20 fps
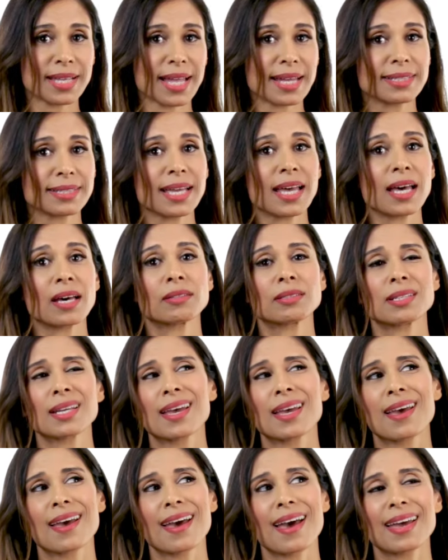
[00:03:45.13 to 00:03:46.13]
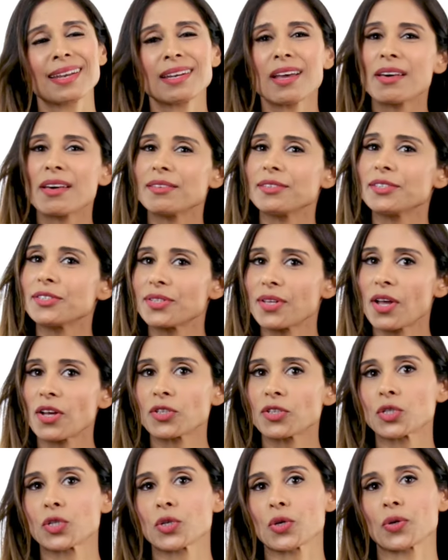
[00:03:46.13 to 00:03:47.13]
stand out and others
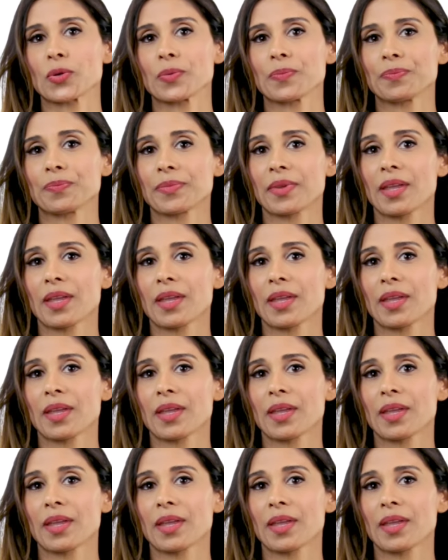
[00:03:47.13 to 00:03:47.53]
not so.